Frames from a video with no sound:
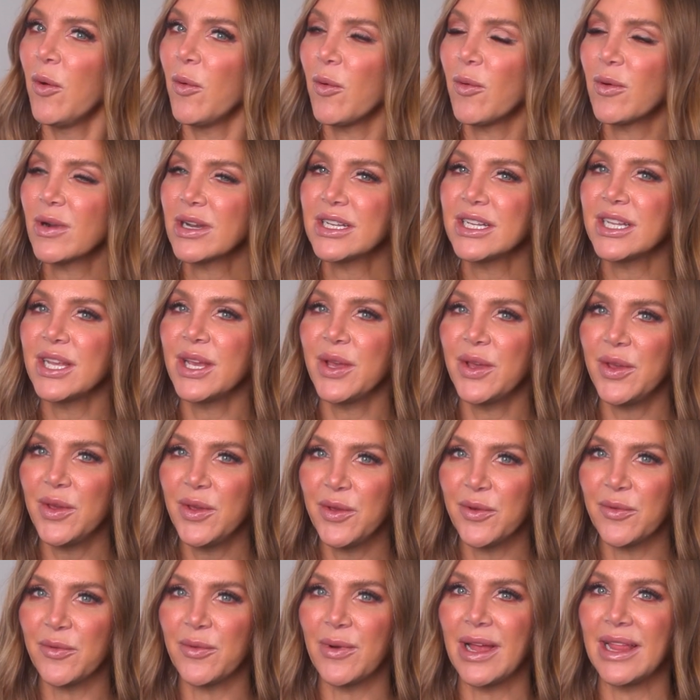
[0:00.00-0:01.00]
Or
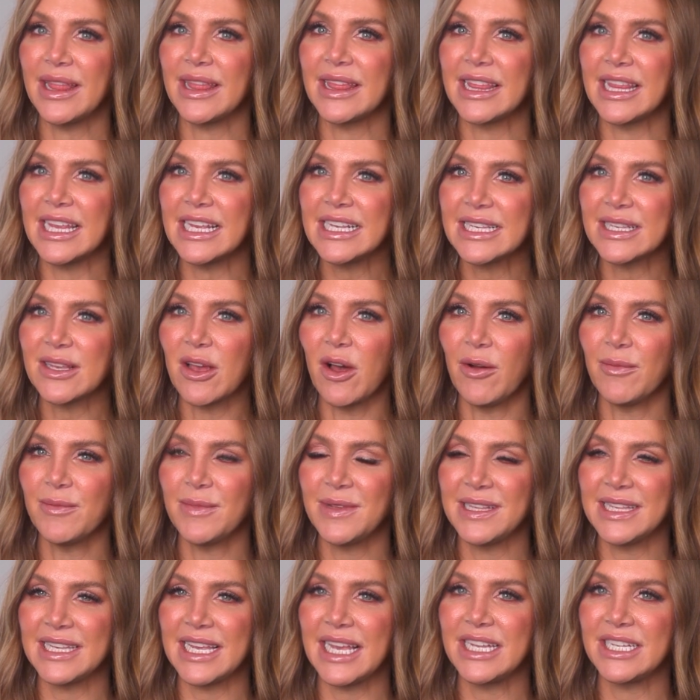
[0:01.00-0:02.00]
two, this
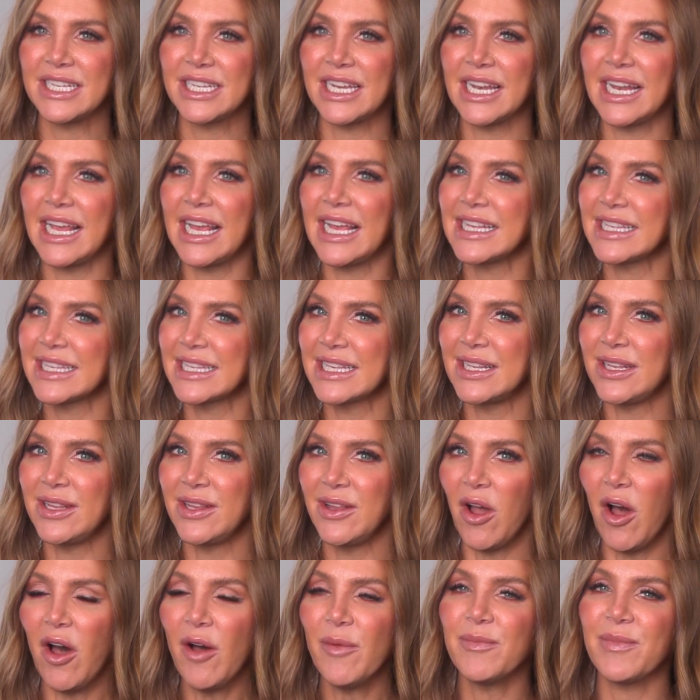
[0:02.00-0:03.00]
compensation is
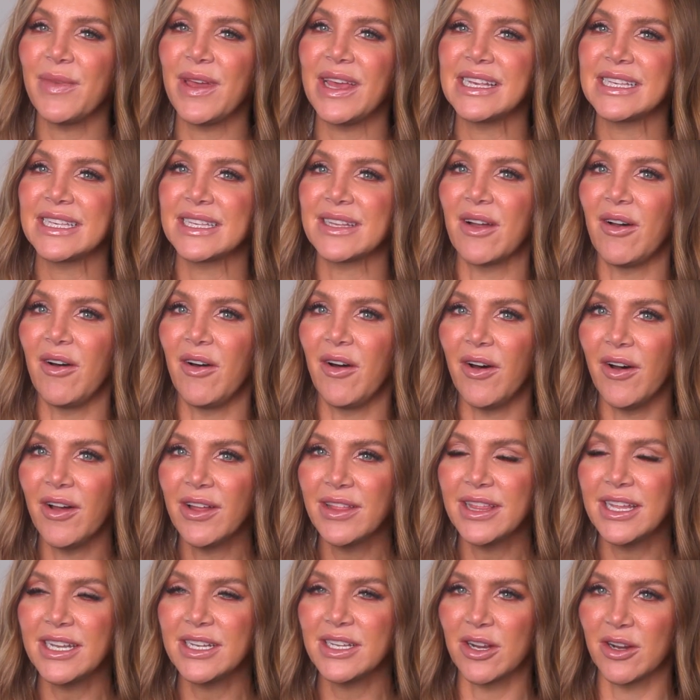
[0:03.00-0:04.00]
not based
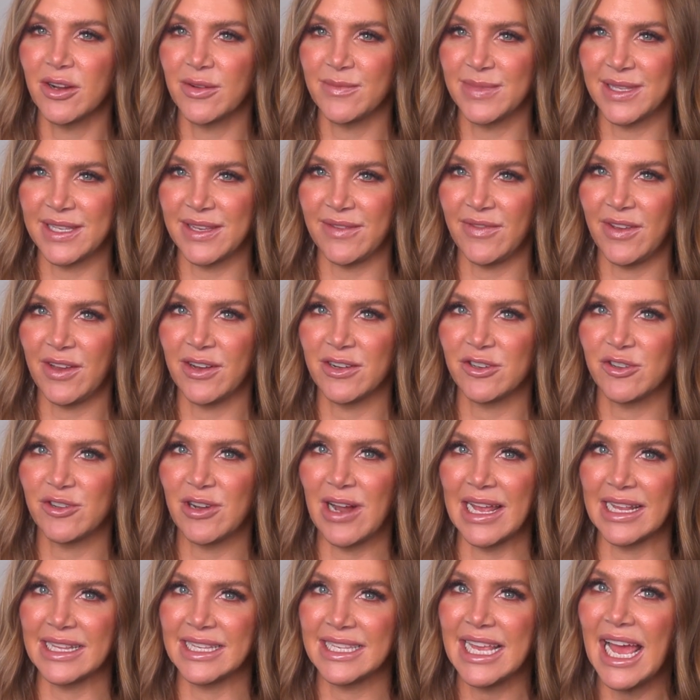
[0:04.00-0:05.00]
on the terms of your
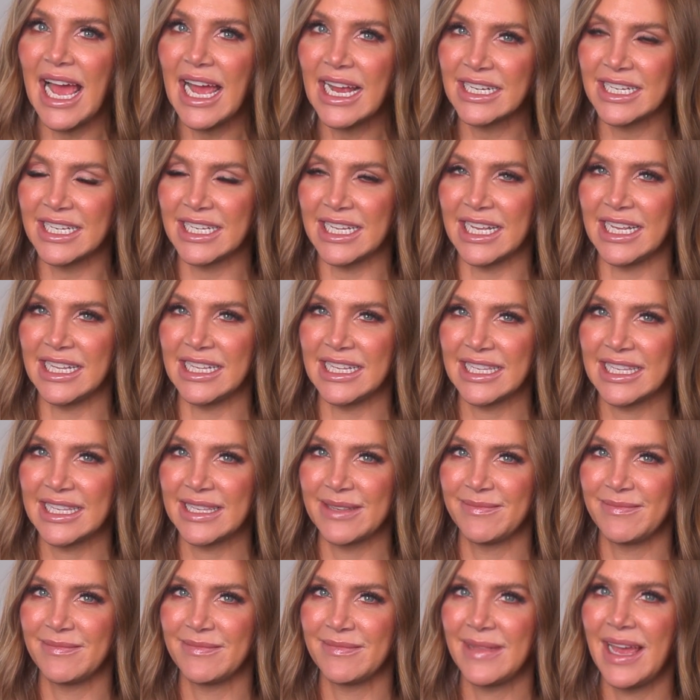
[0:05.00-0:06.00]

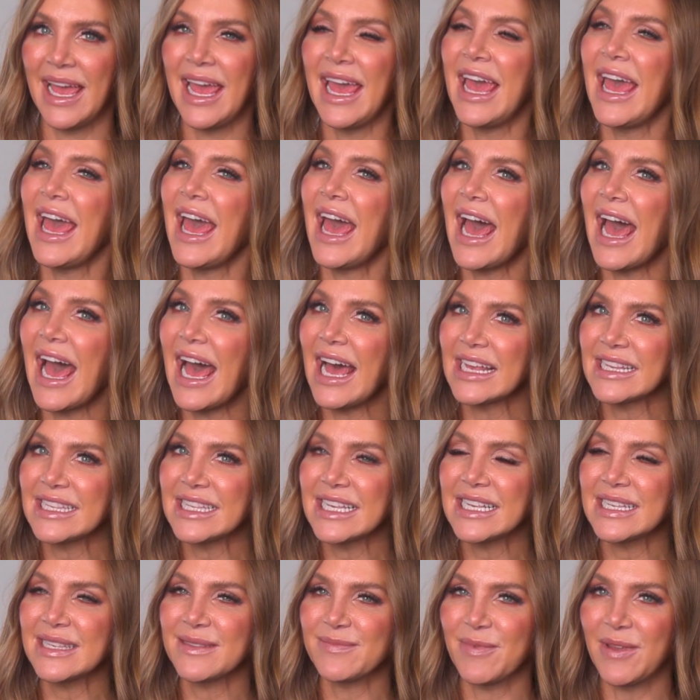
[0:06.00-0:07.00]
transactions.
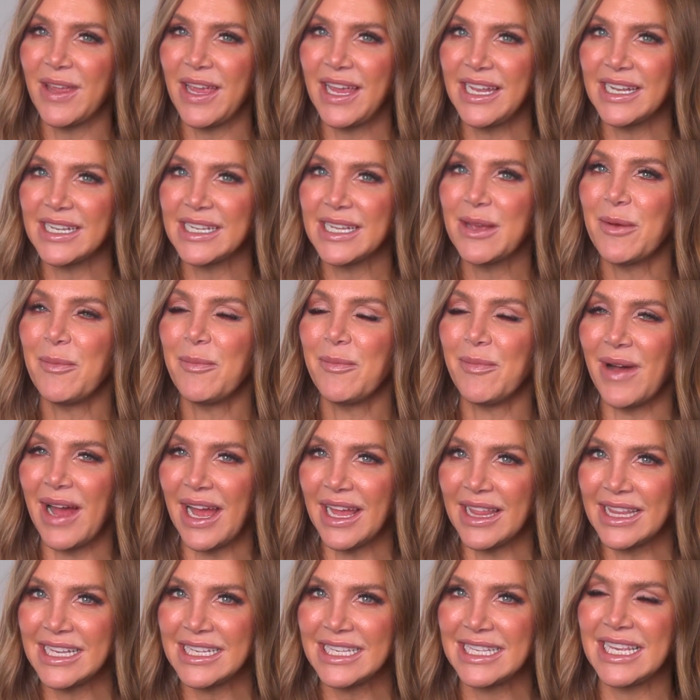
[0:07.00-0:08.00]
As explained
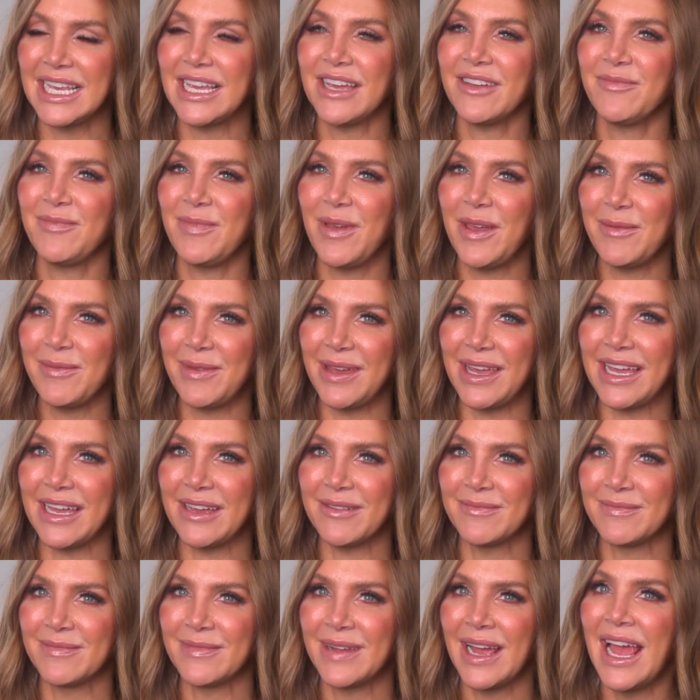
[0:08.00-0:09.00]
by the
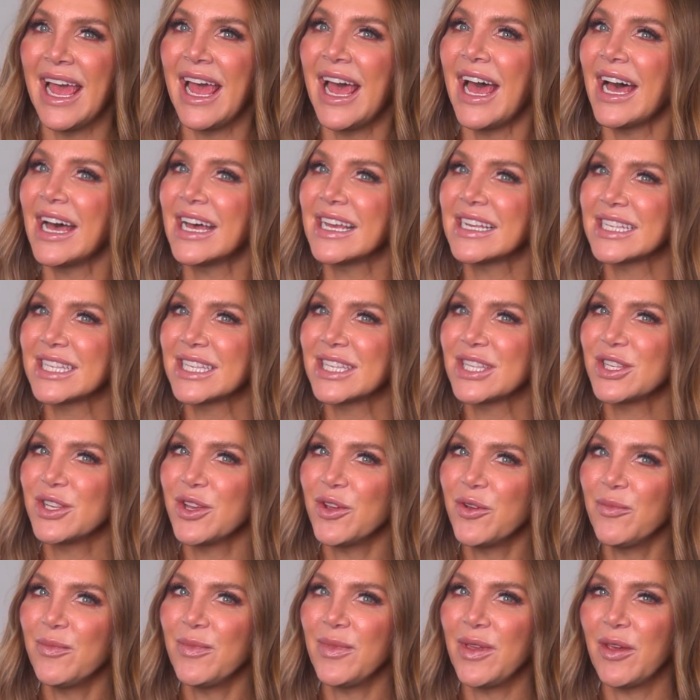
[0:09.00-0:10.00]
CFPB,
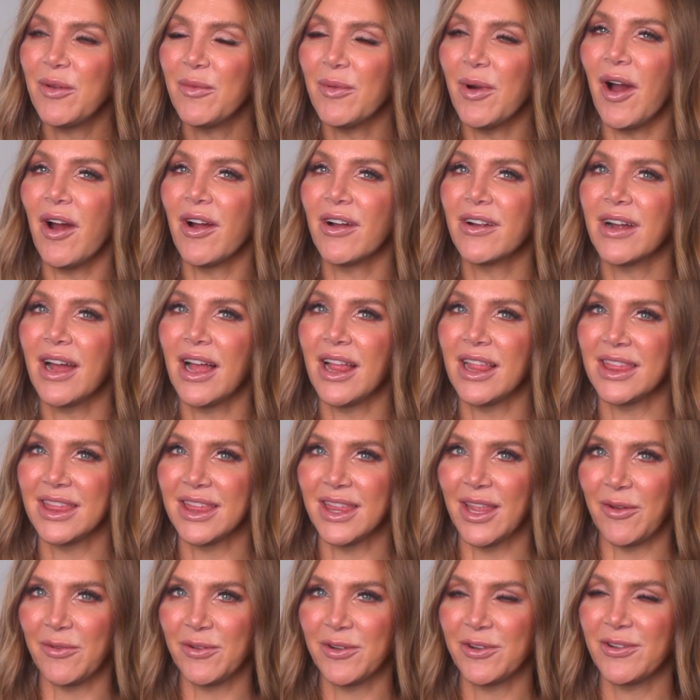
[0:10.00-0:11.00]
assume you are a
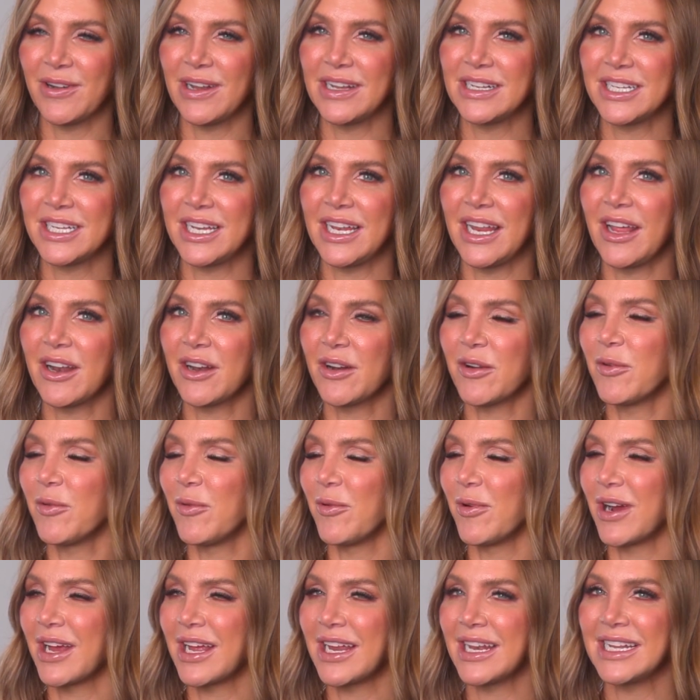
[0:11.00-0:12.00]
loan originator
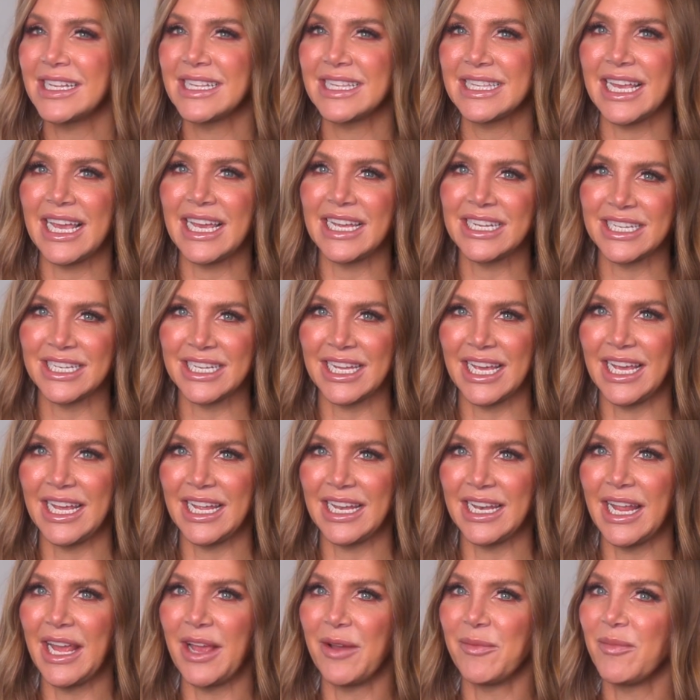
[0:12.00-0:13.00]

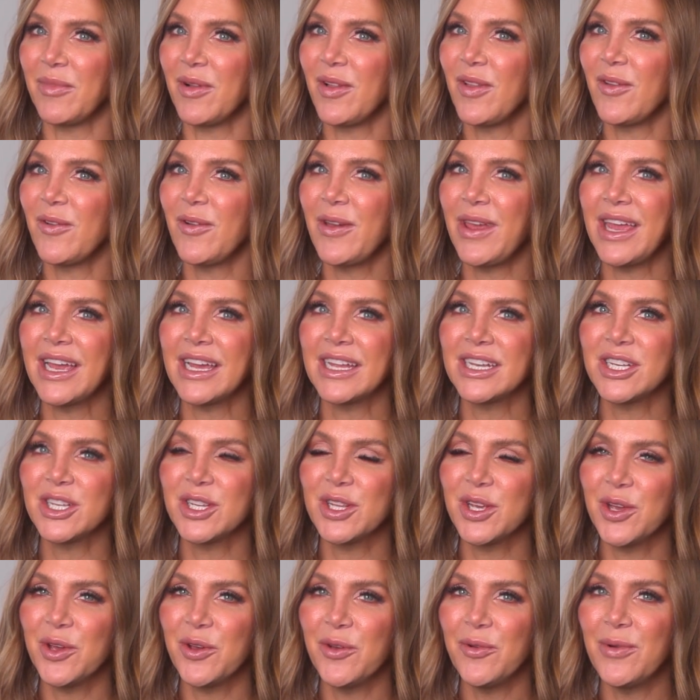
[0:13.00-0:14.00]
organization employing
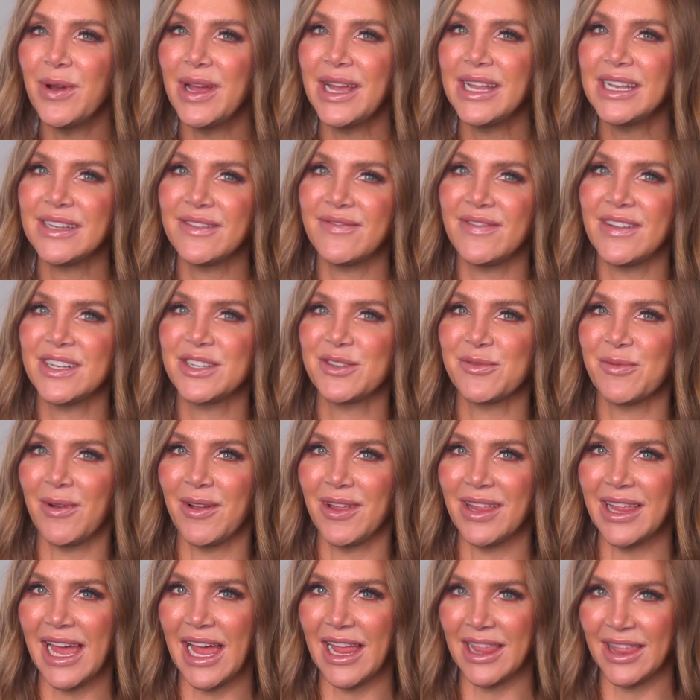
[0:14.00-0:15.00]
two
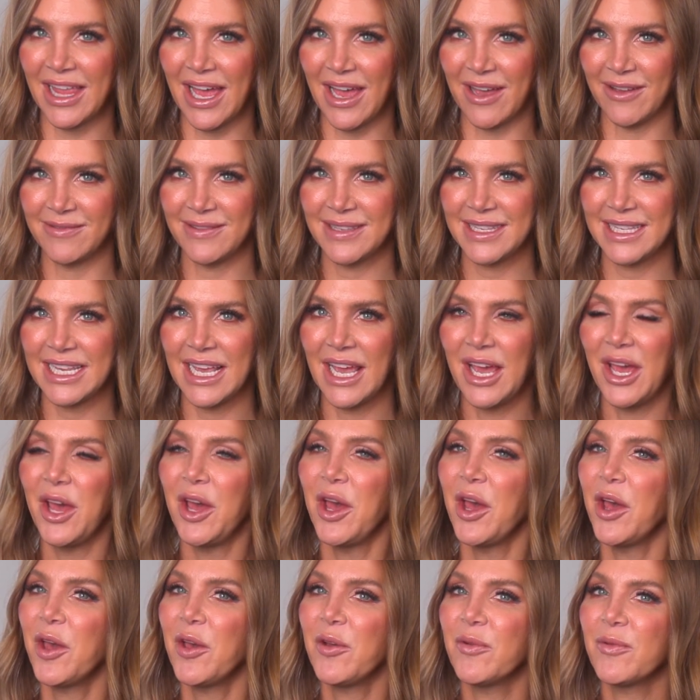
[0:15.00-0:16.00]
individual LOs
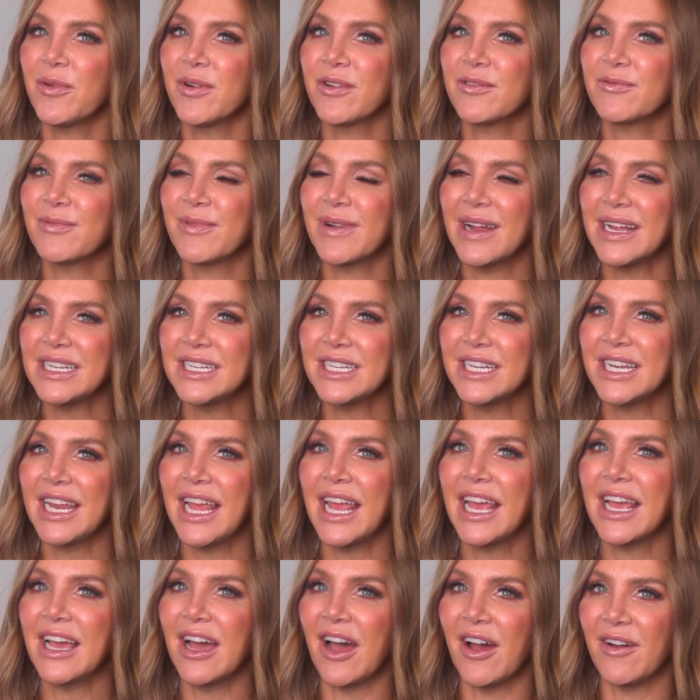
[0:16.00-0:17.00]
who
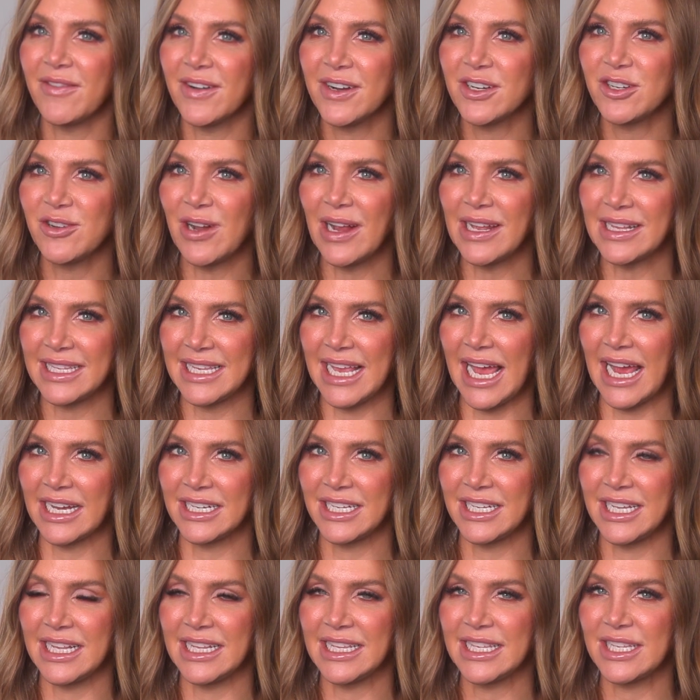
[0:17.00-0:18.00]
originate covered
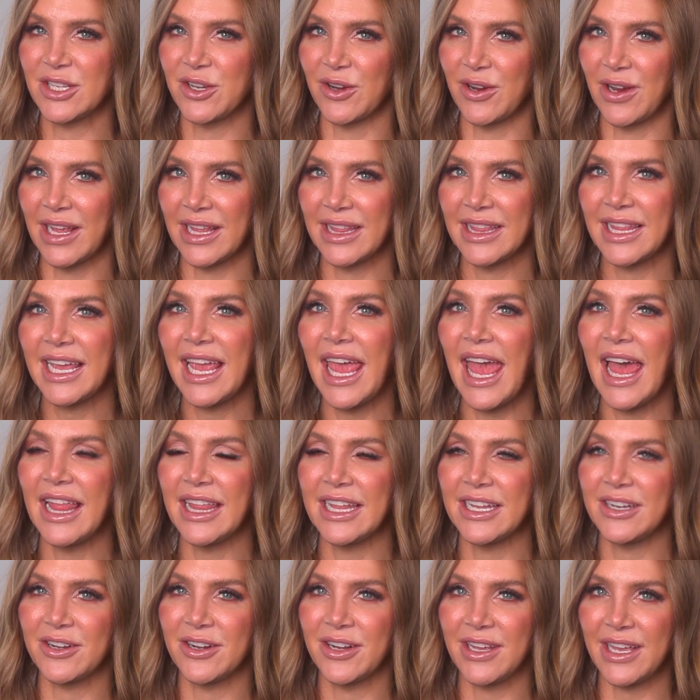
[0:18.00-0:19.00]
transactions during the
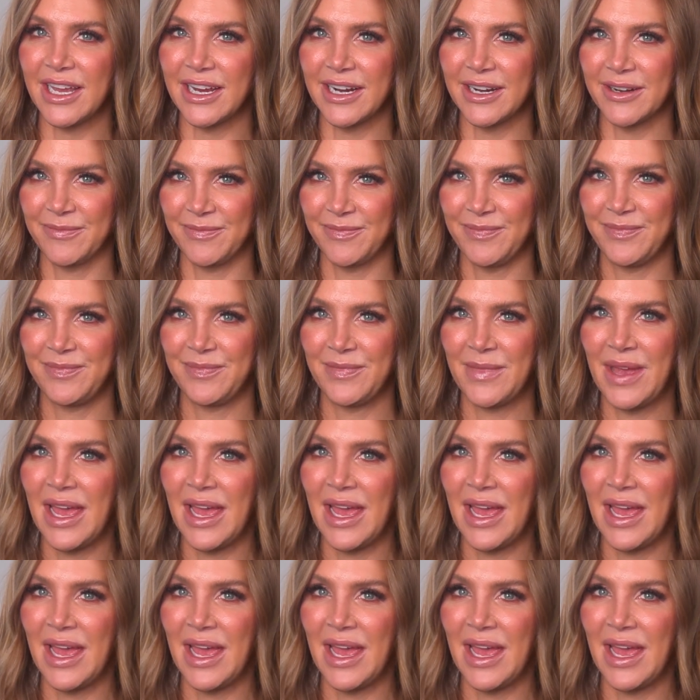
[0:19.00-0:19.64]
calendar year.